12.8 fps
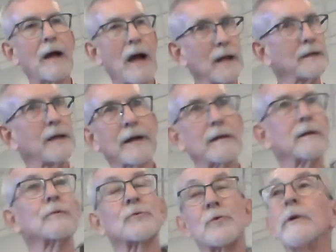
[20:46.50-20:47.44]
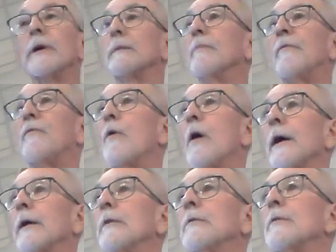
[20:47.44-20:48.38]
I take a little drink before I
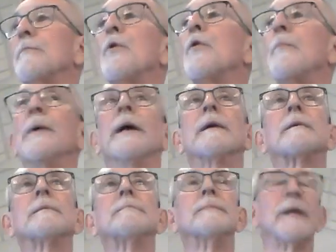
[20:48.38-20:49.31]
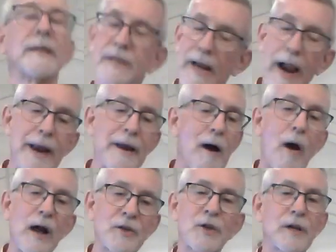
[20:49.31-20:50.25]
go to the pulpit. And he said, I know
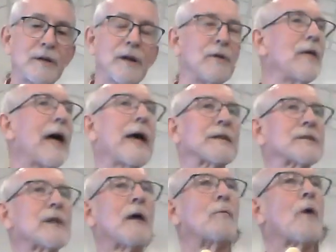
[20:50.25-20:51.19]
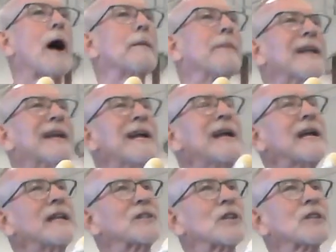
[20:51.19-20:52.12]
I shouldn't do that. It's not right, but
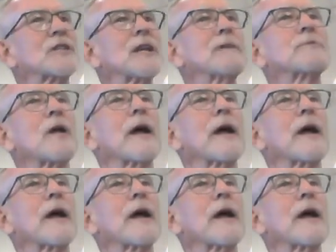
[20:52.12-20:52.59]
it just seems